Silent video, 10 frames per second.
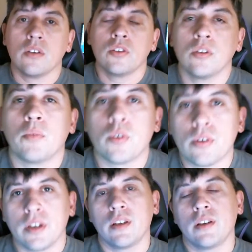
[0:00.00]
Good
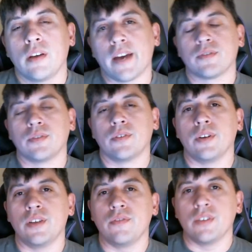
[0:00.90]
morning, afternoon,
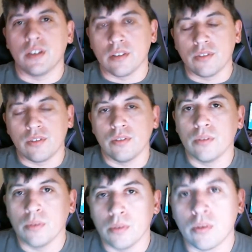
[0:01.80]
and evening
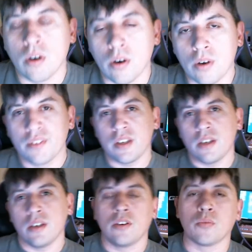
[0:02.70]
to all
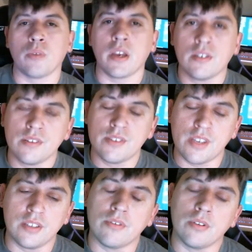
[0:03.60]
the raiders
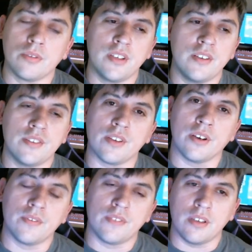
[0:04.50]
and devotees
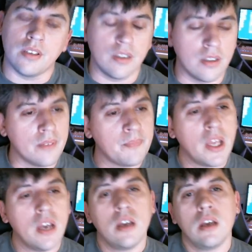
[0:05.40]
of the
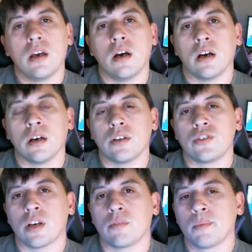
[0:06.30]

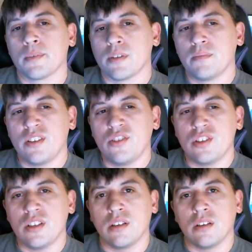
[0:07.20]
John Ramos
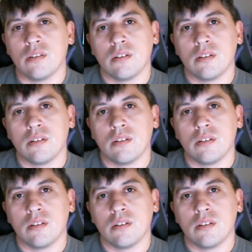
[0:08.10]
MTG